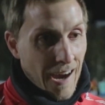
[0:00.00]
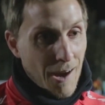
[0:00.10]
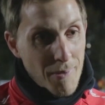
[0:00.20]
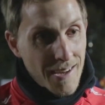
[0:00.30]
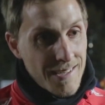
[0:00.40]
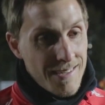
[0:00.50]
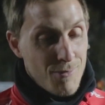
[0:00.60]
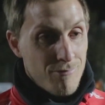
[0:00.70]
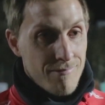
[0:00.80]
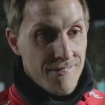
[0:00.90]
I mean,
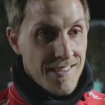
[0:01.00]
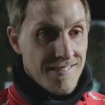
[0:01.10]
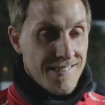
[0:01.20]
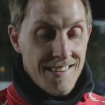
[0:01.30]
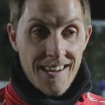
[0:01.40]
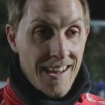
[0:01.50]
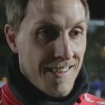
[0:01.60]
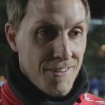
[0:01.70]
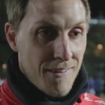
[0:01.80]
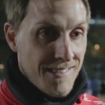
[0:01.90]
that's,
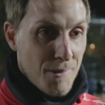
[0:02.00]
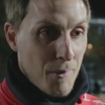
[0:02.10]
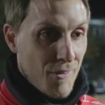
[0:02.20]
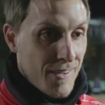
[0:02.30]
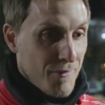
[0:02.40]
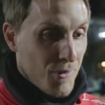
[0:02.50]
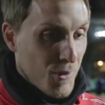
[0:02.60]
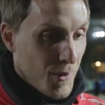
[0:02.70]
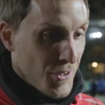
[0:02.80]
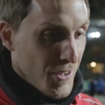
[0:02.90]
again, you're asking me very
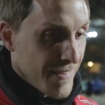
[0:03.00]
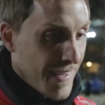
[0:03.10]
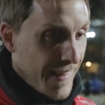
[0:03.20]
difficult questions.